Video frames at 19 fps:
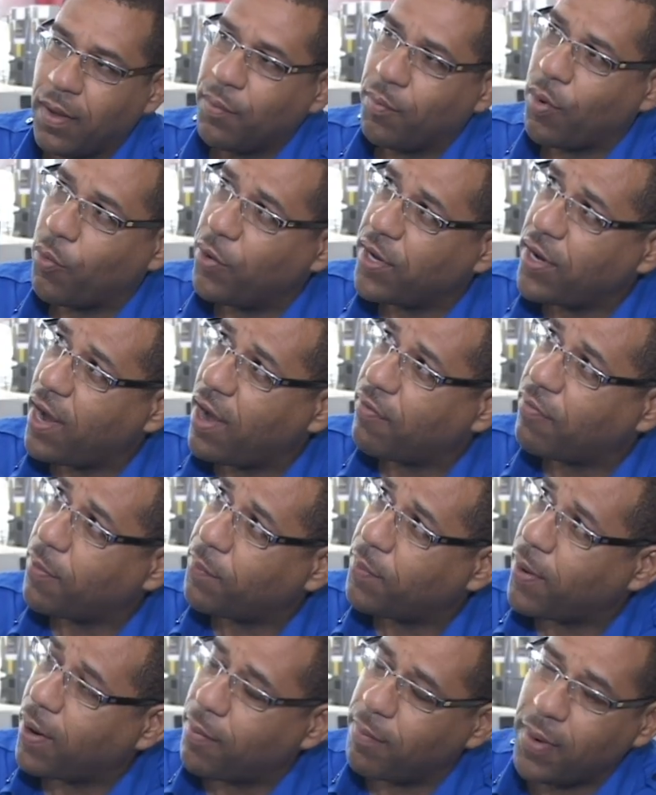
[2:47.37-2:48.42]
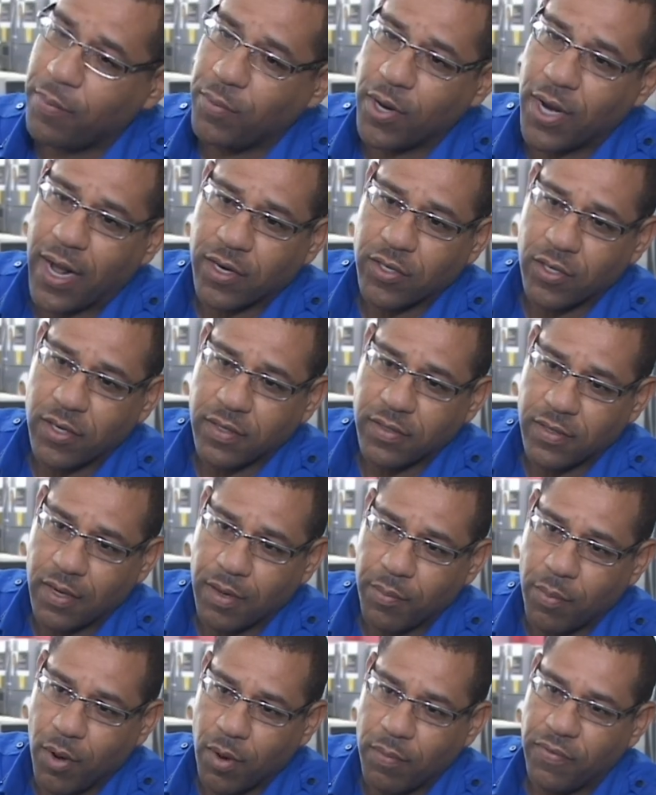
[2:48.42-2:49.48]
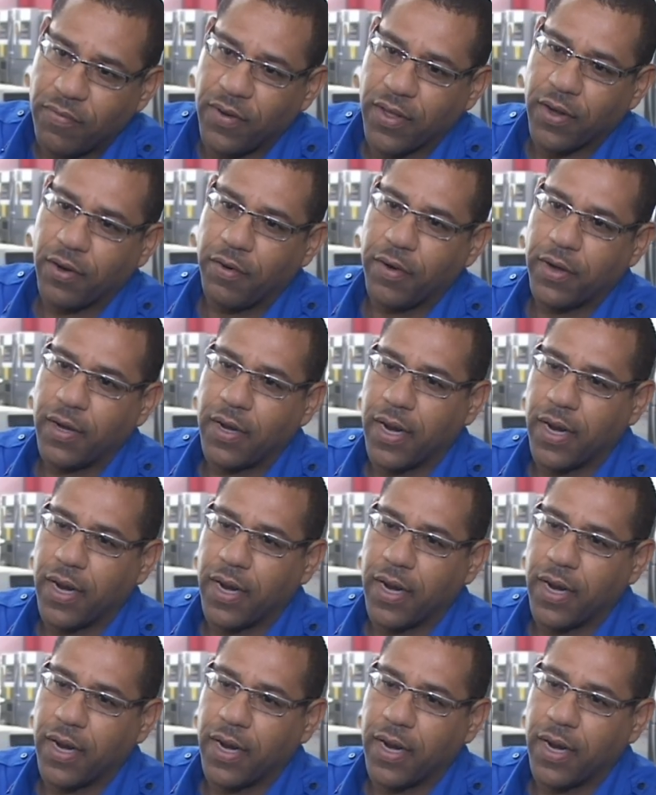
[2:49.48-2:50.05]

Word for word: But when you have a problem, you'd actually see the bulb flickering,